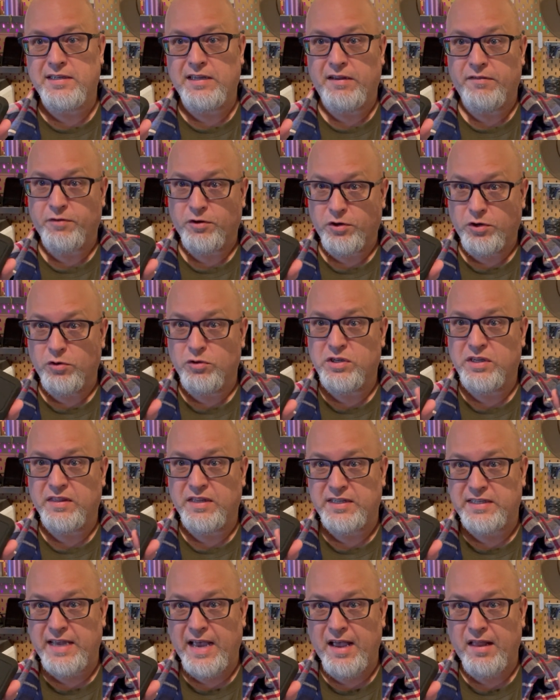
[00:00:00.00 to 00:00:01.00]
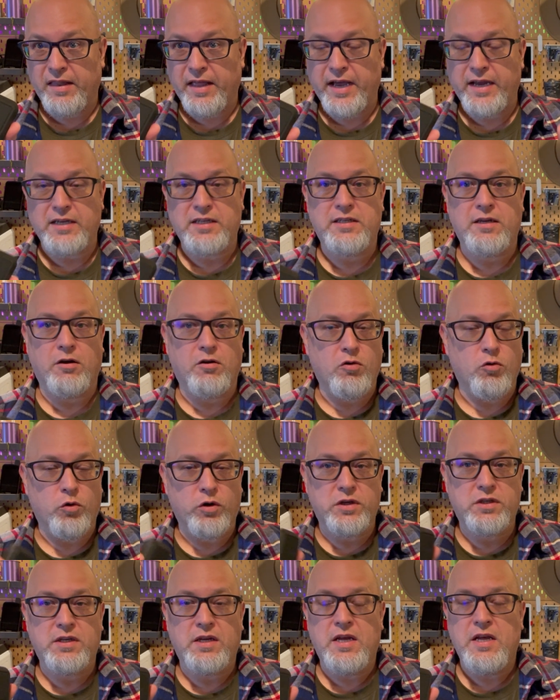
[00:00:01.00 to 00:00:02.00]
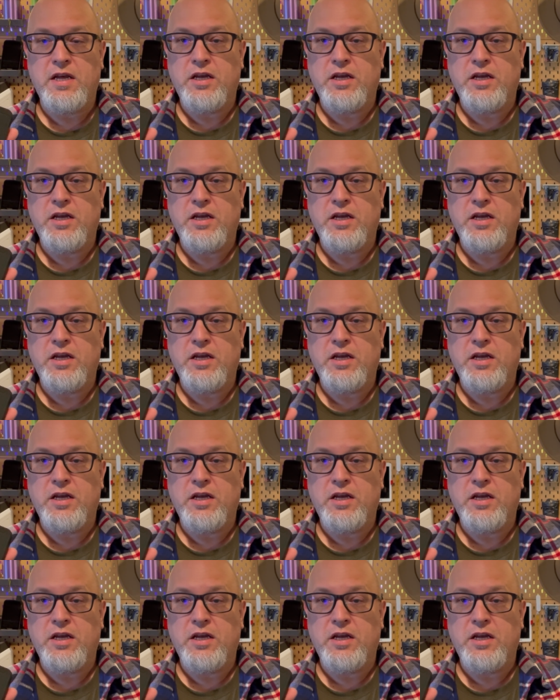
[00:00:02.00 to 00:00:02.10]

If you're using the satellites, of course,